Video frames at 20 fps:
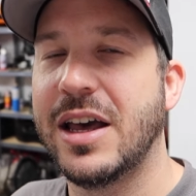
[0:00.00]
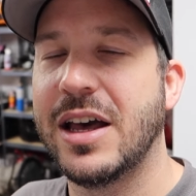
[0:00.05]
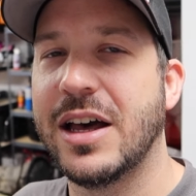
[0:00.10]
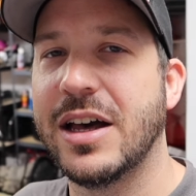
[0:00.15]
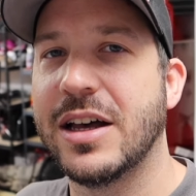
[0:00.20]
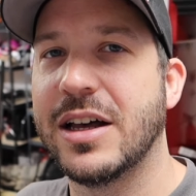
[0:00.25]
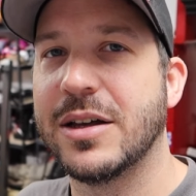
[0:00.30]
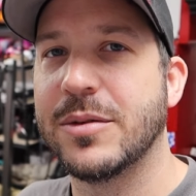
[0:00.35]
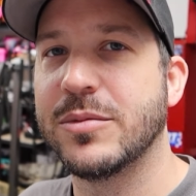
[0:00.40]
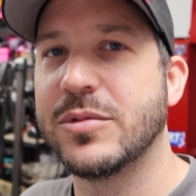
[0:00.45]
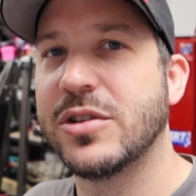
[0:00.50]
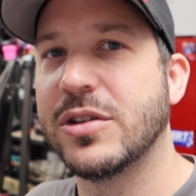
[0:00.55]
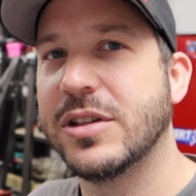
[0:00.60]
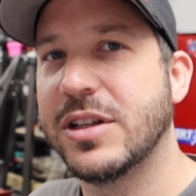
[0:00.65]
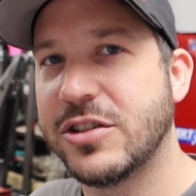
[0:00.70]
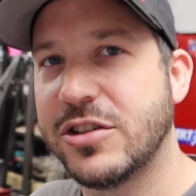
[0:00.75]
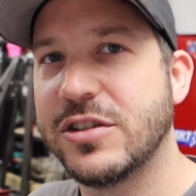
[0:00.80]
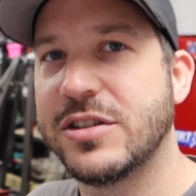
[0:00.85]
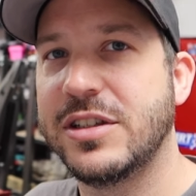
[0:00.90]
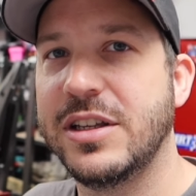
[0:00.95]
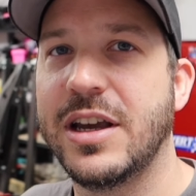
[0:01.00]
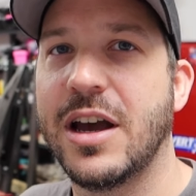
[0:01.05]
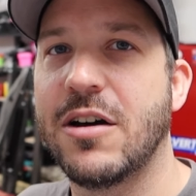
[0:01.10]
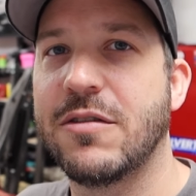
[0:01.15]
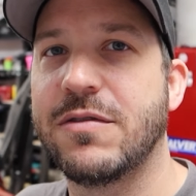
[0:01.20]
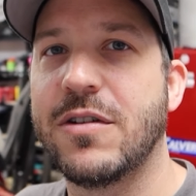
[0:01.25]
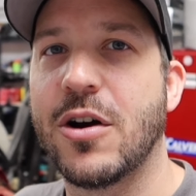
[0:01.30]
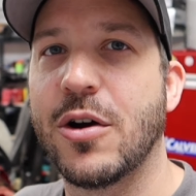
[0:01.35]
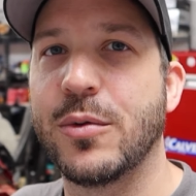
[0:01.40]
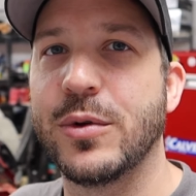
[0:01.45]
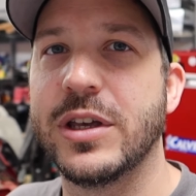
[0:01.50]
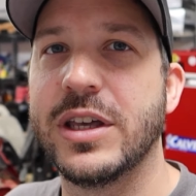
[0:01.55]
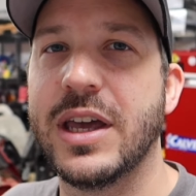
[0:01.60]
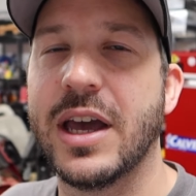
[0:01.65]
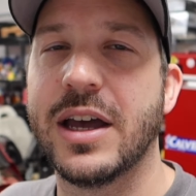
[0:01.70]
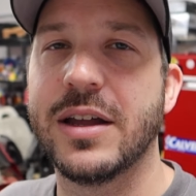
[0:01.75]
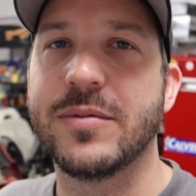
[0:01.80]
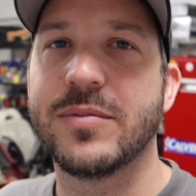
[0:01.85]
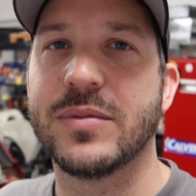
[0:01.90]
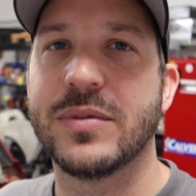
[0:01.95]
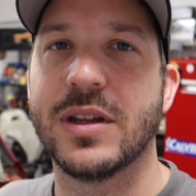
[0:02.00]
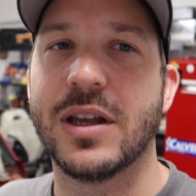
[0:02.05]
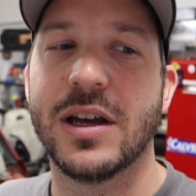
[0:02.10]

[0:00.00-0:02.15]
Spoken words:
So let's just see how far we get.